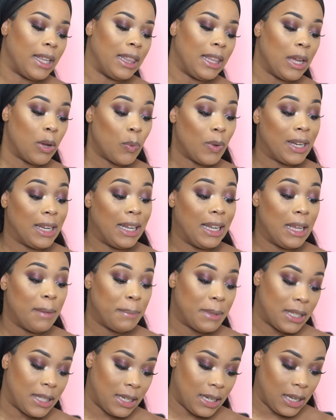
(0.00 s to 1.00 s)
liquid
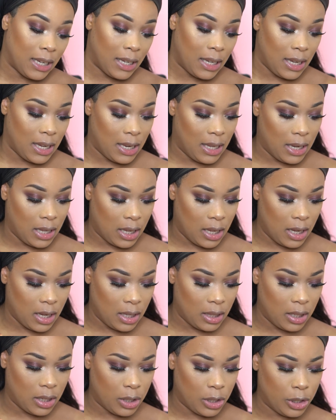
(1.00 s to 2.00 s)
lipstick in the
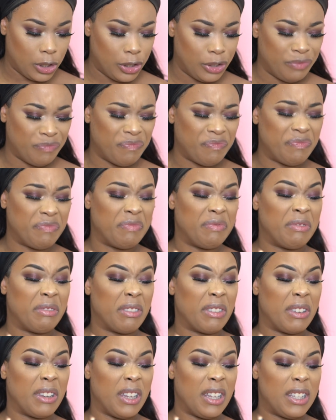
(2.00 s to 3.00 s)
color
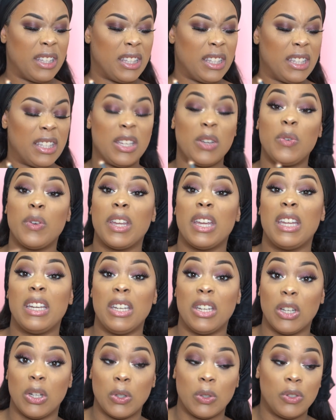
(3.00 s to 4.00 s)
Silk
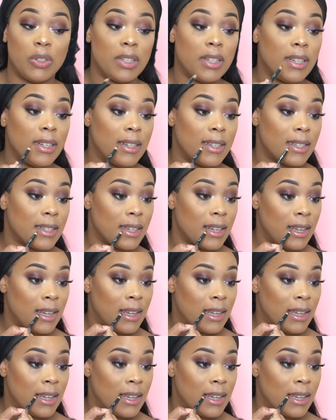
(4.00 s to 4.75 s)
Indulgent.